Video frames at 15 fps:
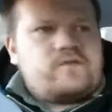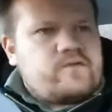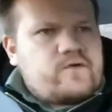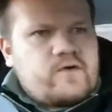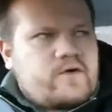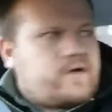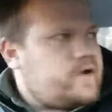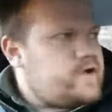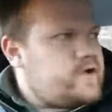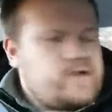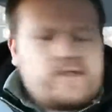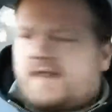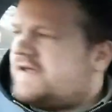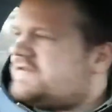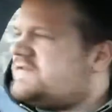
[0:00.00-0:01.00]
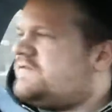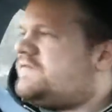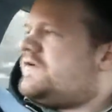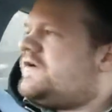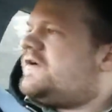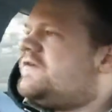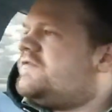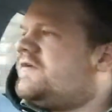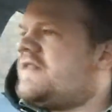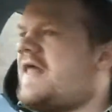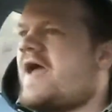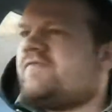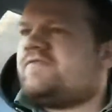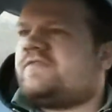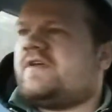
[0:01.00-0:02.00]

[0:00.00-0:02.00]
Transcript: for a good lesson for live